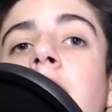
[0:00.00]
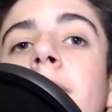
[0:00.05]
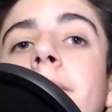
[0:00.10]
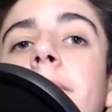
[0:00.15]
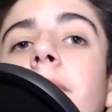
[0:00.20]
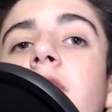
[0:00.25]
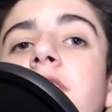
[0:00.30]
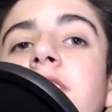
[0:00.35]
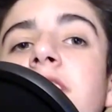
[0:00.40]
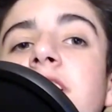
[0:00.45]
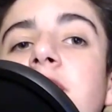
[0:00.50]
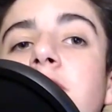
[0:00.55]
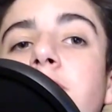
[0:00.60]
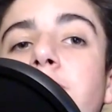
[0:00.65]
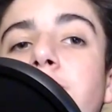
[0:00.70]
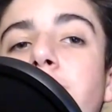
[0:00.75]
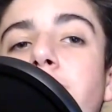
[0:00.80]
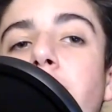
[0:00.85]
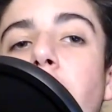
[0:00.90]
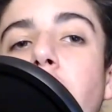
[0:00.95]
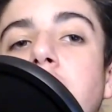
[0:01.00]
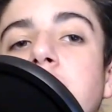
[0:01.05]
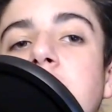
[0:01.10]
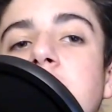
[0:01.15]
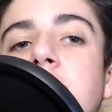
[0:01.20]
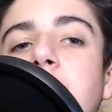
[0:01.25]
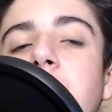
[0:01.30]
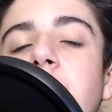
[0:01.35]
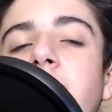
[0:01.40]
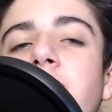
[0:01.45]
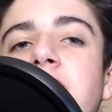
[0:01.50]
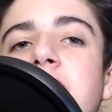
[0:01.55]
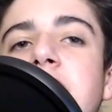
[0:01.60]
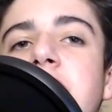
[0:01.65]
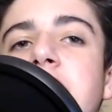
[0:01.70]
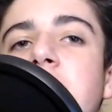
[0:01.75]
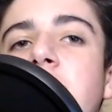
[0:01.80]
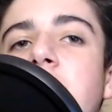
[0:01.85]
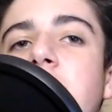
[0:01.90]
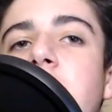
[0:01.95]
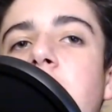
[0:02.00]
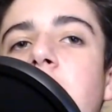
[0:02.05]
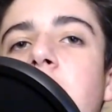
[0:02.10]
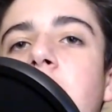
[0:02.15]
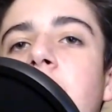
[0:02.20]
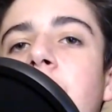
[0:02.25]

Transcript: Markelle Fultz has been really good.